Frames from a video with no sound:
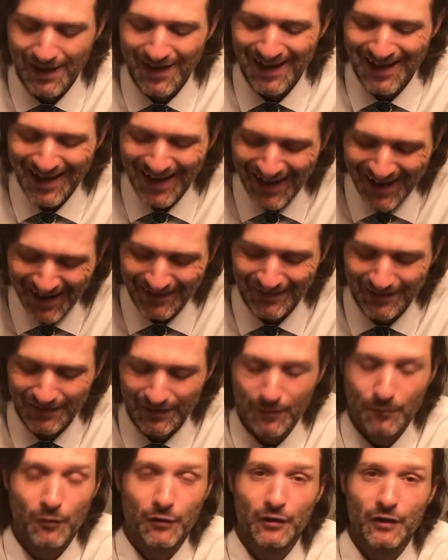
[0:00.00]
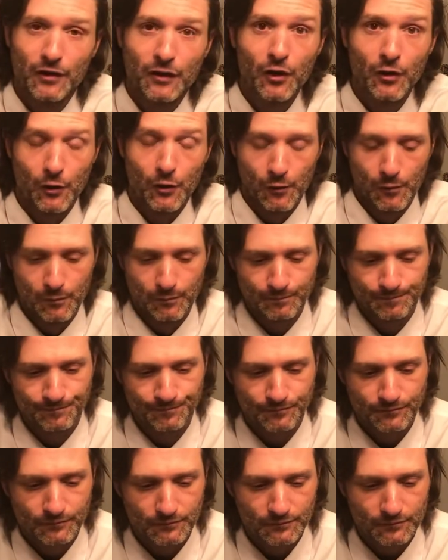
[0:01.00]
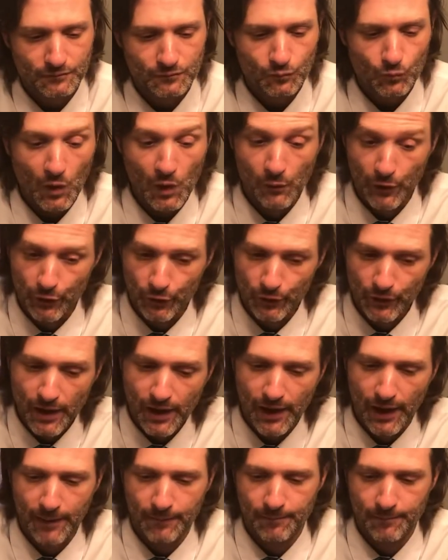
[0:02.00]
has somewhere to go when you die.